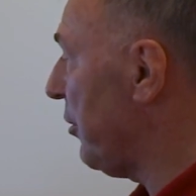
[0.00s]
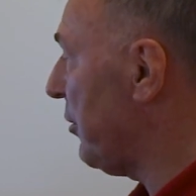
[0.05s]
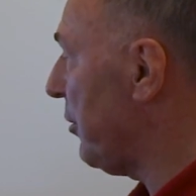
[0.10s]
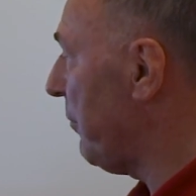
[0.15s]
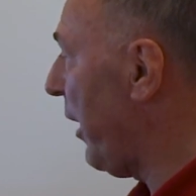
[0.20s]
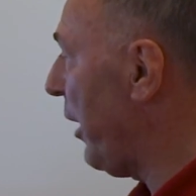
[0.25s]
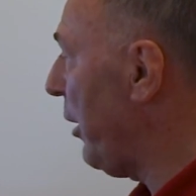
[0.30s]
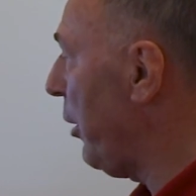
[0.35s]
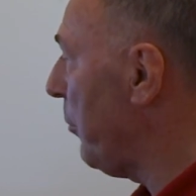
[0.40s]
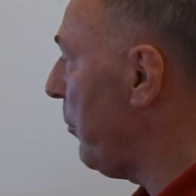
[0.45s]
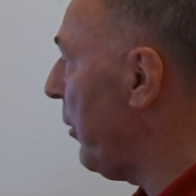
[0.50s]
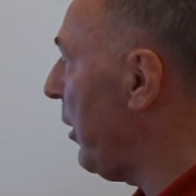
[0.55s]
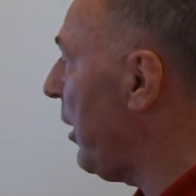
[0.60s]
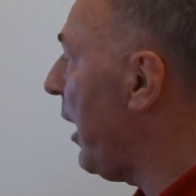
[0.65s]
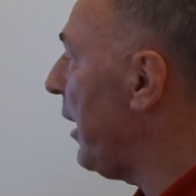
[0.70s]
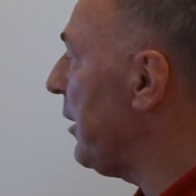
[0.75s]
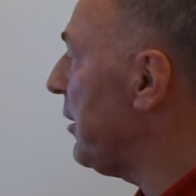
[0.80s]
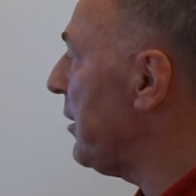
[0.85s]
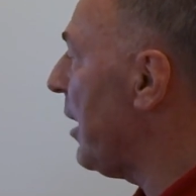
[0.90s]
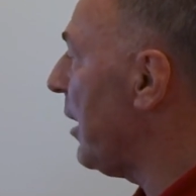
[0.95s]
is available,
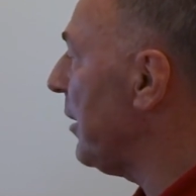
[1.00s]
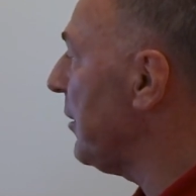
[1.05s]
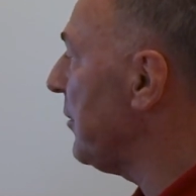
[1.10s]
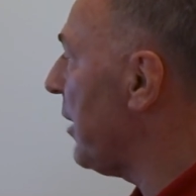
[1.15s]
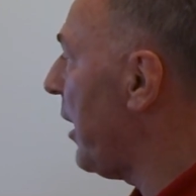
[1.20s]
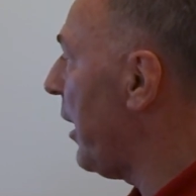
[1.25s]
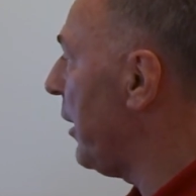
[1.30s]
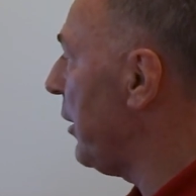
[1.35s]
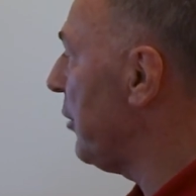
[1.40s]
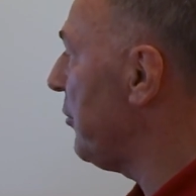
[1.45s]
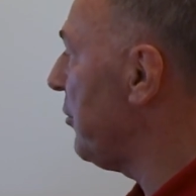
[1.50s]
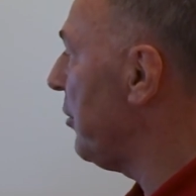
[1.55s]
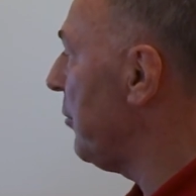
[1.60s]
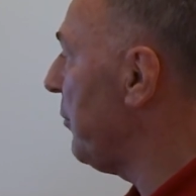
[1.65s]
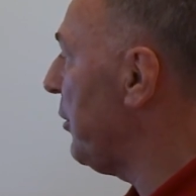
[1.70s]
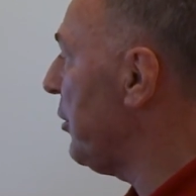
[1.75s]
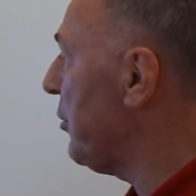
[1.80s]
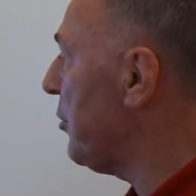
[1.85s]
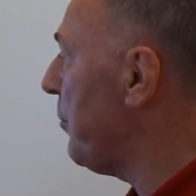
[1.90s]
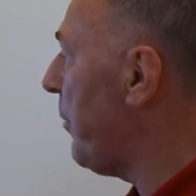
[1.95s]
and yang, the energy
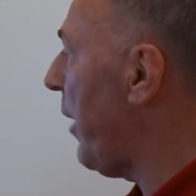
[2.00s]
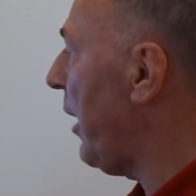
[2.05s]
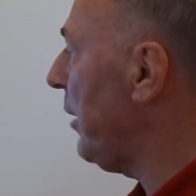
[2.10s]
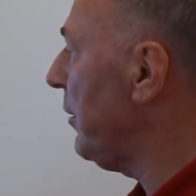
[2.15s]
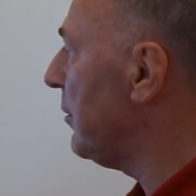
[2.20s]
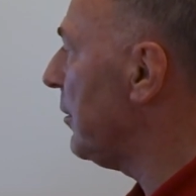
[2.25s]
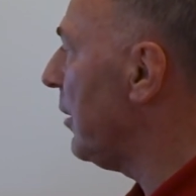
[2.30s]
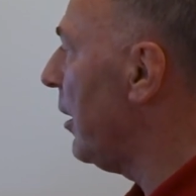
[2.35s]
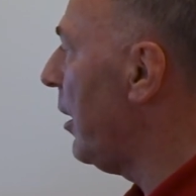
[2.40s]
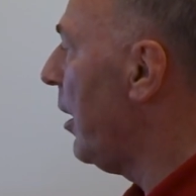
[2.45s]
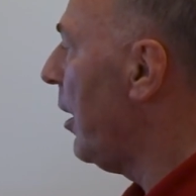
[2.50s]
we spend.